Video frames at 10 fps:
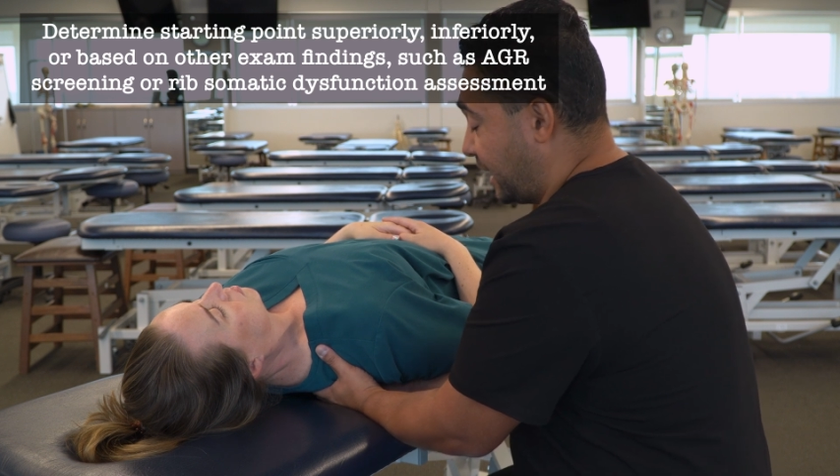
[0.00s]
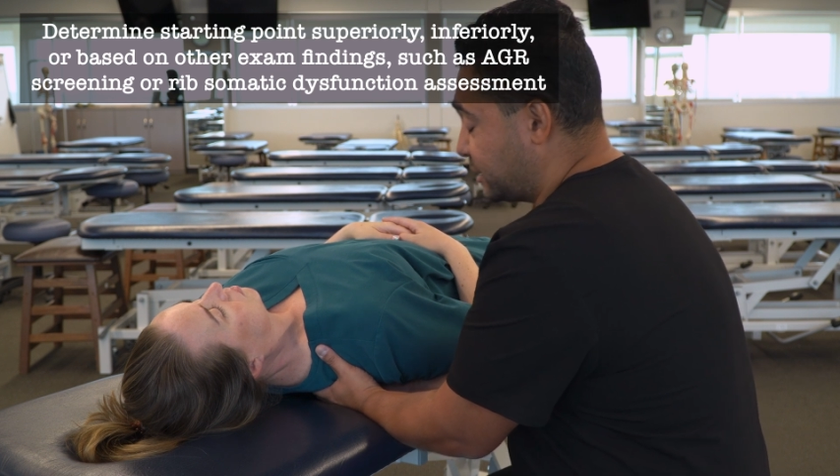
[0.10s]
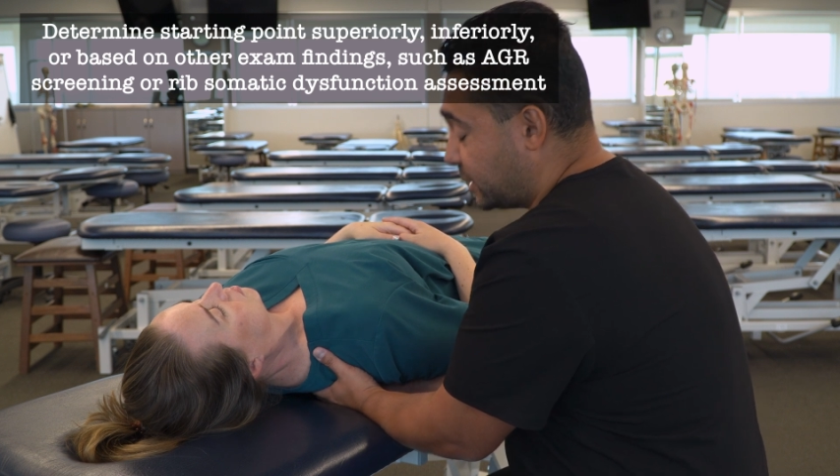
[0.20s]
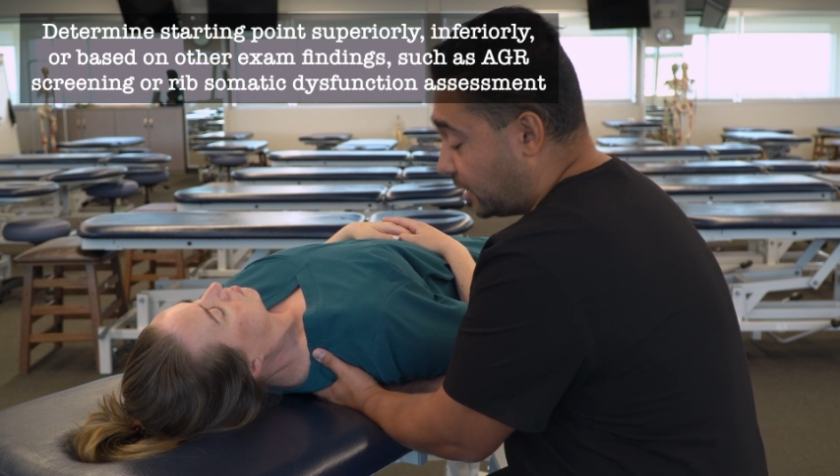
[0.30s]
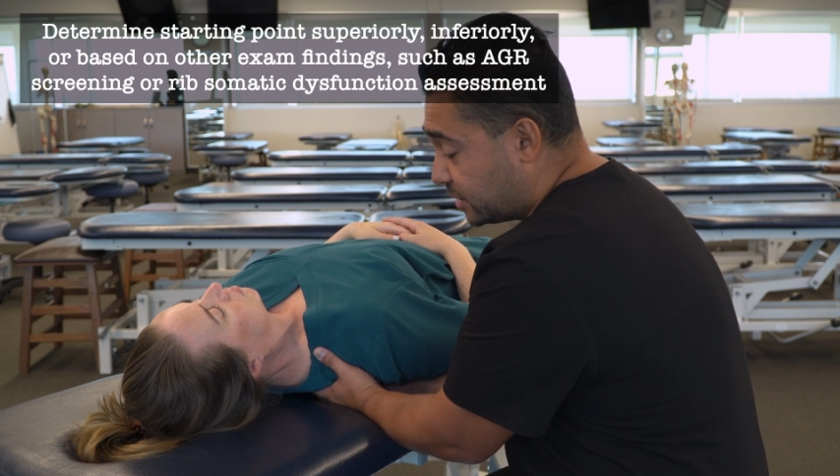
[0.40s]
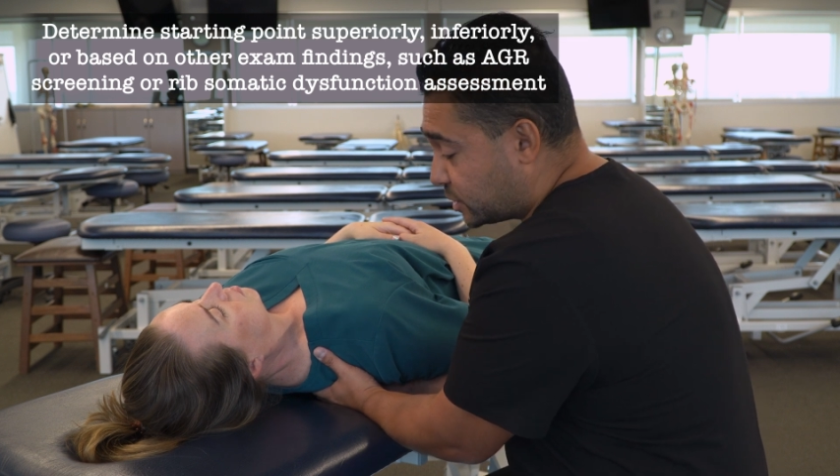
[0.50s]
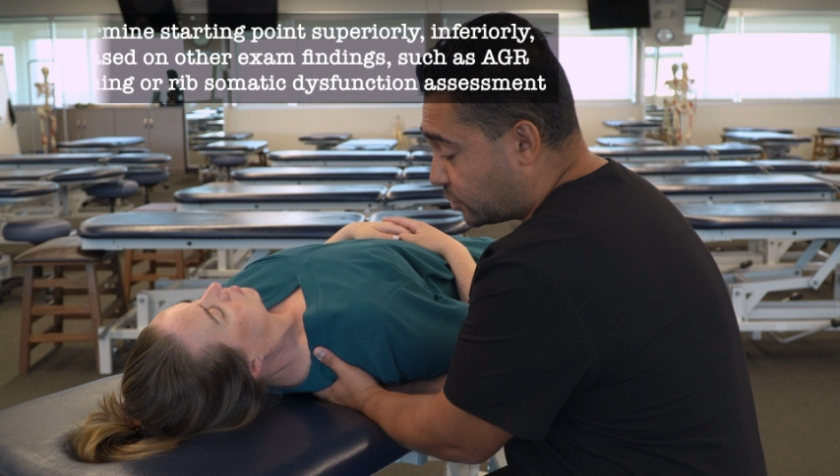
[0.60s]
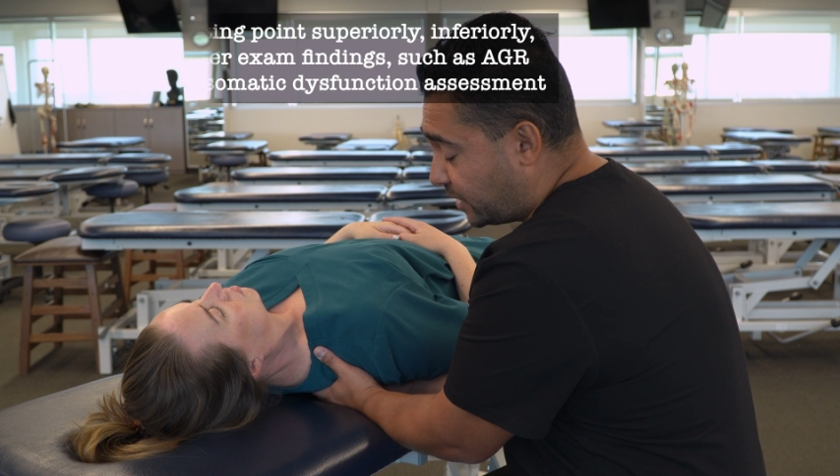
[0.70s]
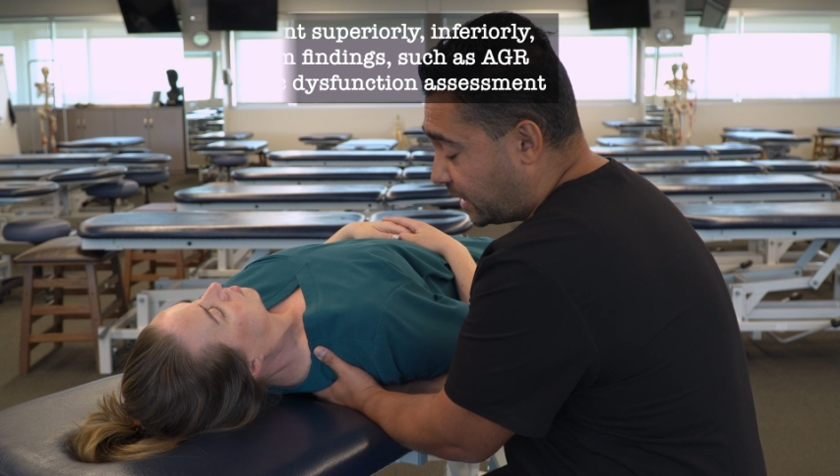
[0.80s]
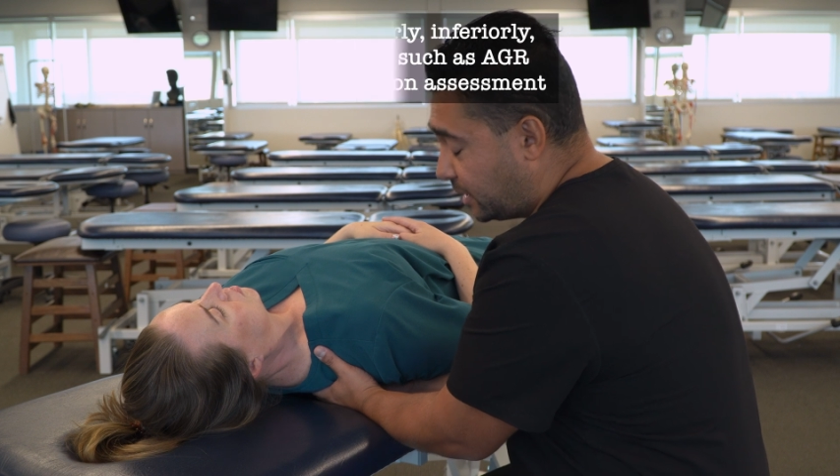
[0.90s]
AGR
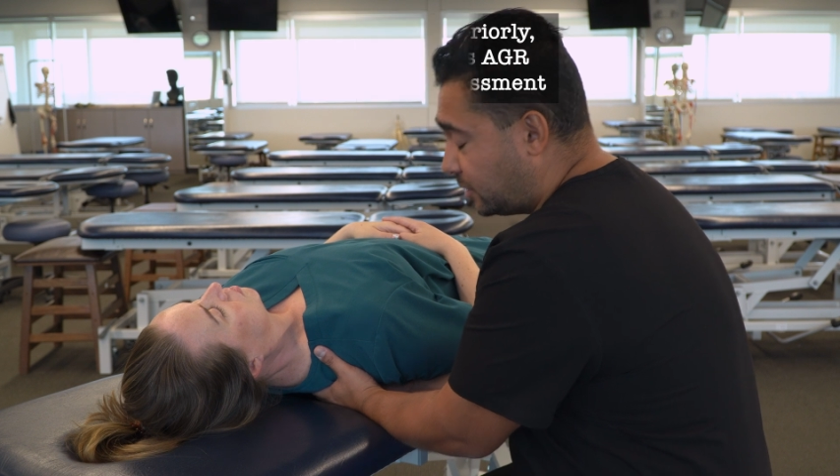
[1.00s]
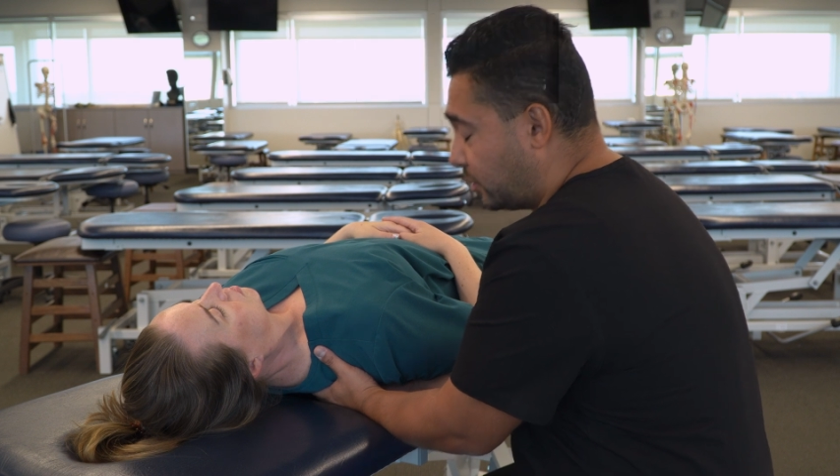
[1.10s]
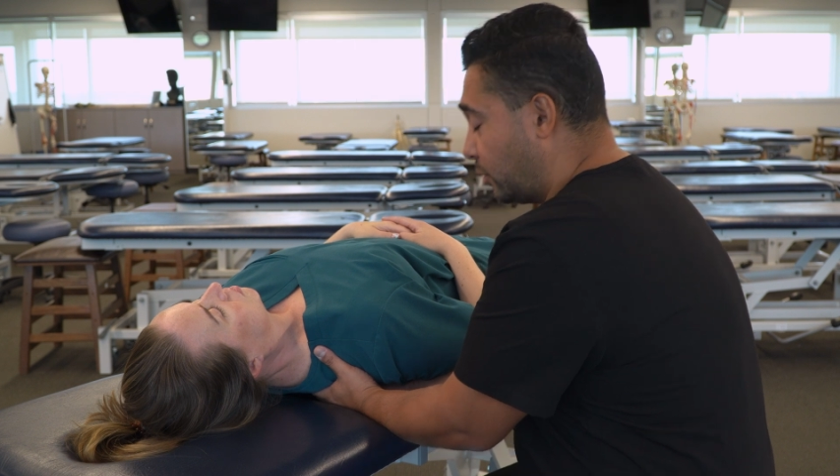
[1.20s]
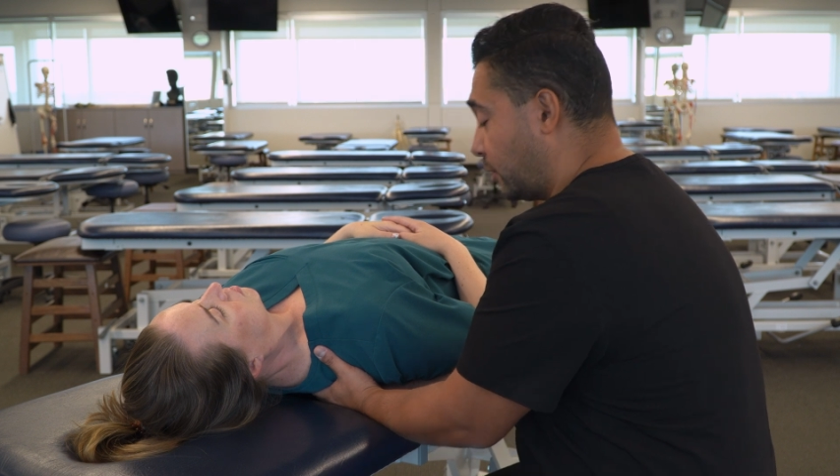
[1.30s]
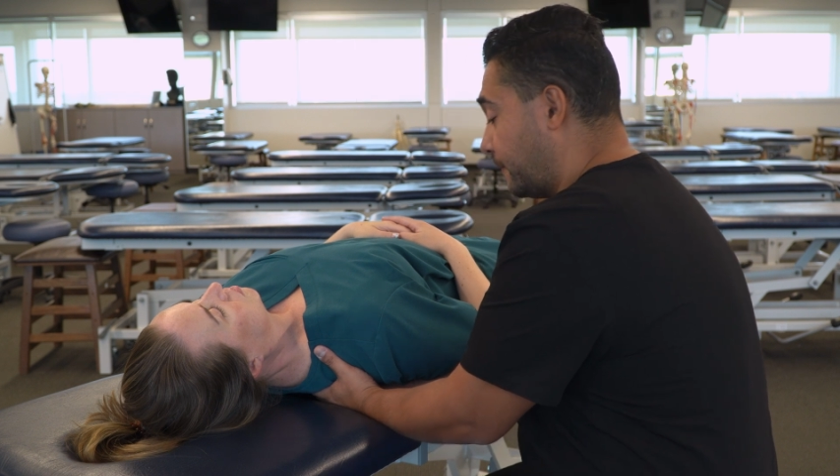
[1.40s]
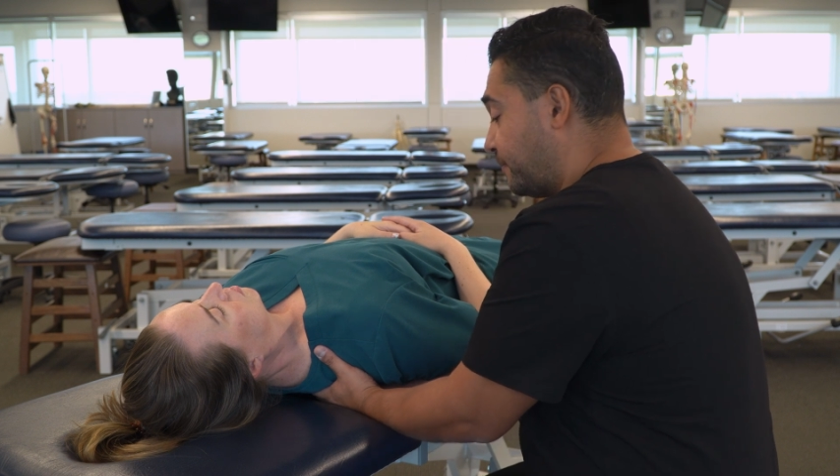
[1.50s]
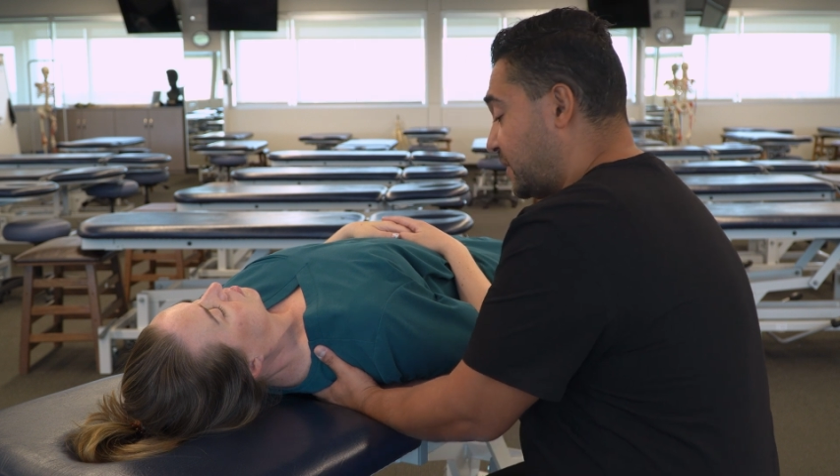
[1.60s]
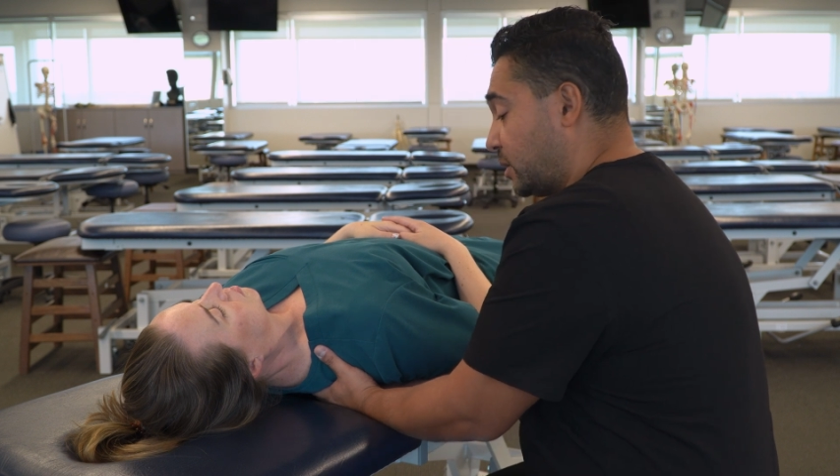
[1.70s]
screen or